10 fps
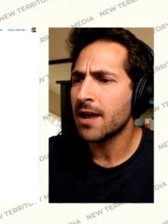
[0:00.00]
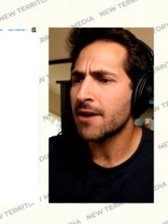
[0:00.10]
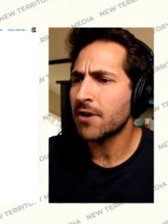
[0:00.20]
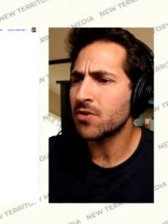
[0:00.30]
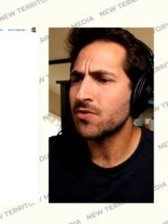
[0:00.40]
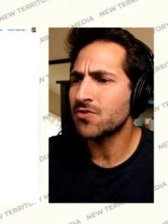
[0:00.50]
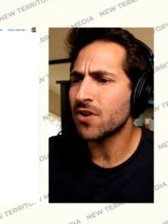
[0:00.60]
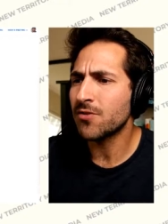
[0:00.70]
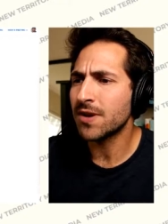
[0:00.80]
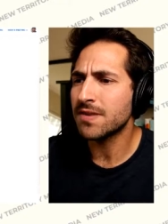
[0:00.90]
if I were to
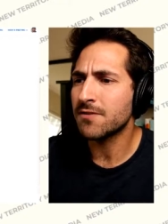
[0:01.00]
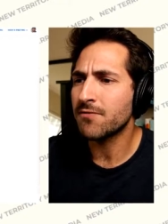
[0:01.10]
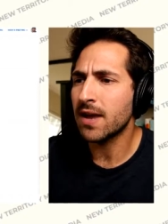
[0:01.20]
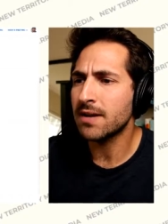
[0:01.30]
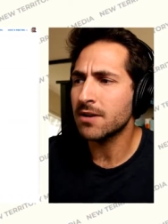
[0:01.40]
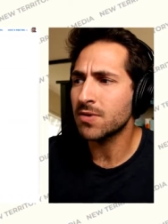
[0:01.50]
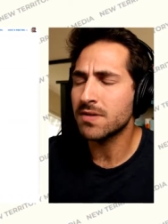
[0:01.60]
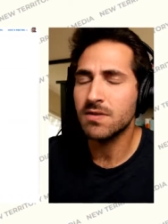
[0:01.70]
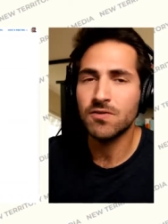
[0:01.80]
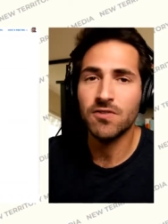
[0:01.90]
generate this event, it would
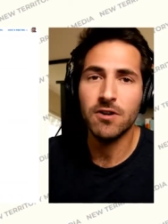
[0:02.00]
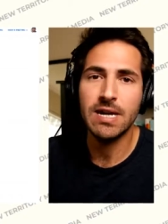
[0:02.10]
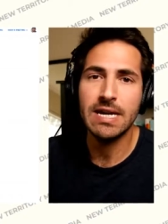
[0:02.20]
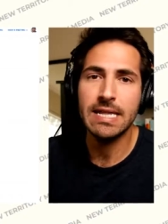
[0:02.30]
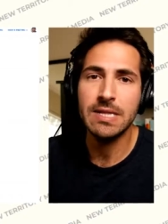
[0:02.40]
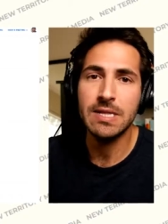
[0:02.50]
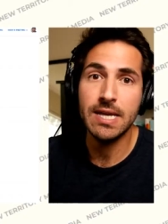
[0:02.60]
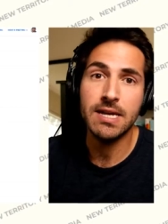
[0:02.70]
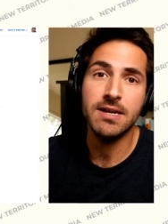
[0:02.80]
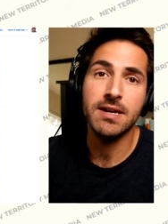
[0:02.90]
still generate a
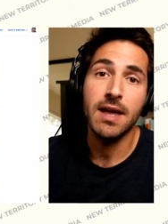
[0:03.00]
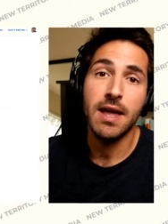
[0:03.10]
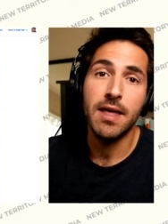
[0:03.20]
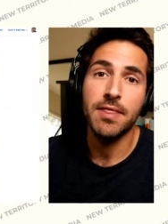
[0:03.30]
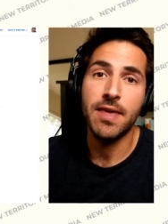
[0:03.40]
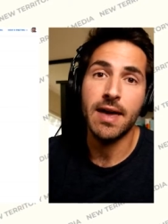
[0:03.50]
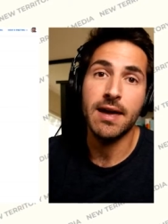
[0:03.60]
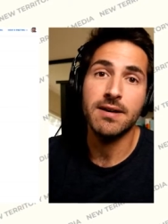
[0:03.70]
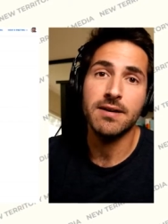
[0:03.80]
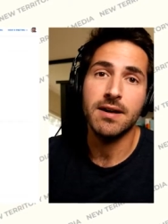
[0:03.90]
link
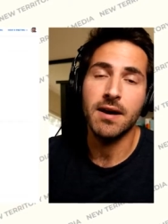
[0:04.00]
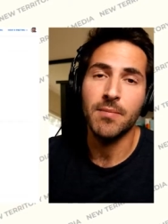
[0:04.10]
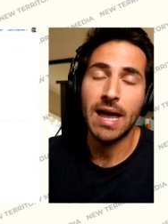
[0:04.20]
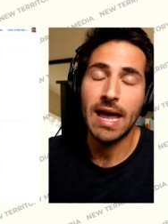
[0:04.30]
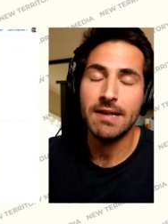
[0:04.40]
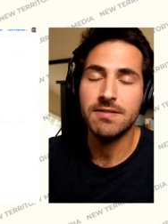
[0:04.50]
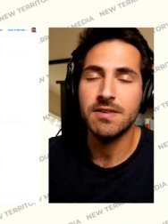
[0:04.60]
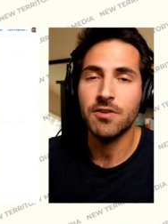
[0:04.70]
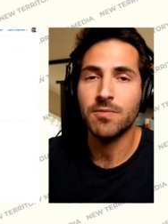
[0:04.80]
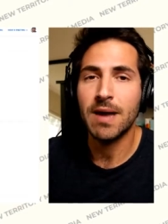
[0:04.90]
that has
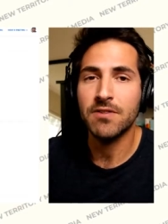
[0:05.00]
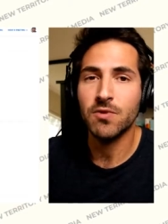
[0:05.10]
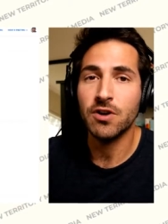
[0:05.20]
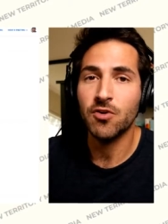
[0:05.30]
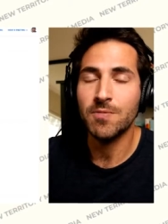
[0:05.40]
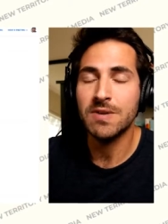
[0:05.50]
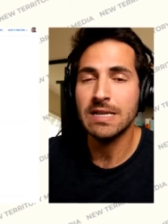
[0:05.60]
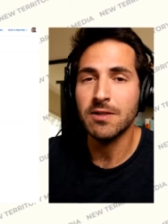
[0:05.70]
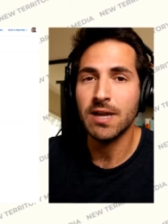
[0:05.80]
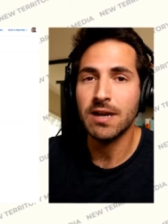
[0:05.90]
the password encrypted
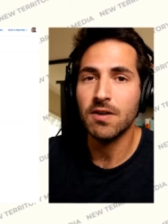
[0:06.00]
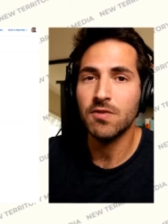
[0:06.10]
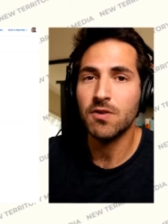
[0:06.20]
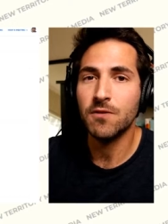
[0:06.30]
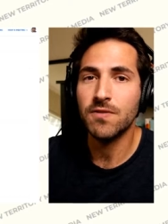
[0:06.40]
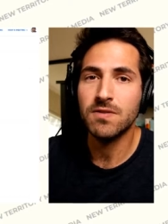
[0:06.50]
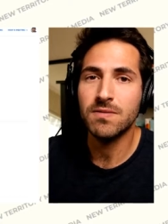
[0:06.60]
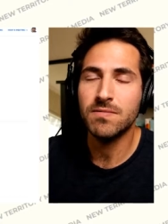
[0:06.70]
in the link. So if you